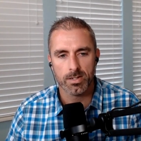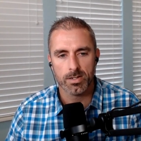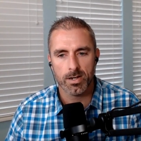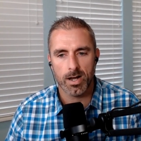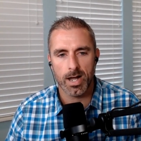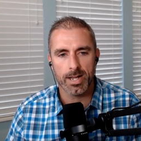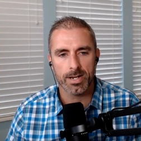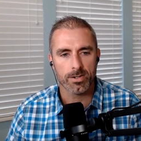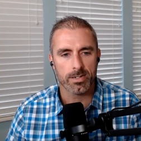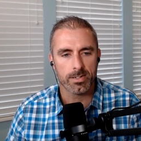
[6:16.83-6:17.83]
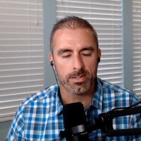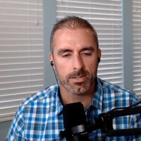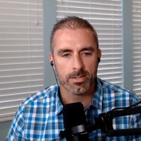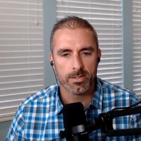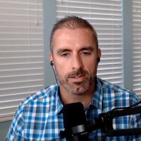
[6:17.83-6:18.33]
hiring,
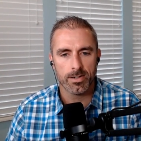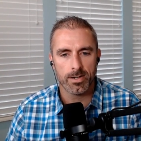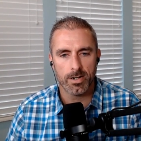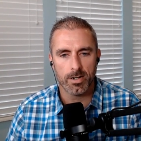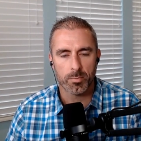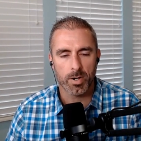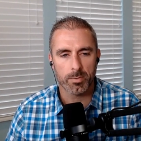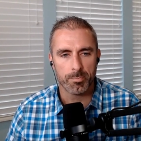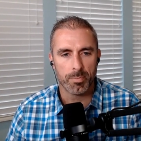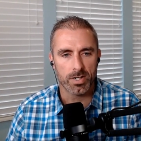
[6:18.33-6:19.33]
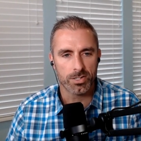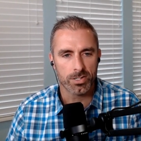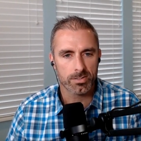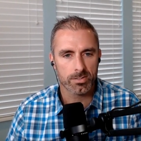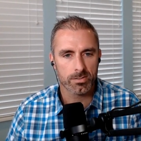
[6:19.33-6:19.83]
probably budgets.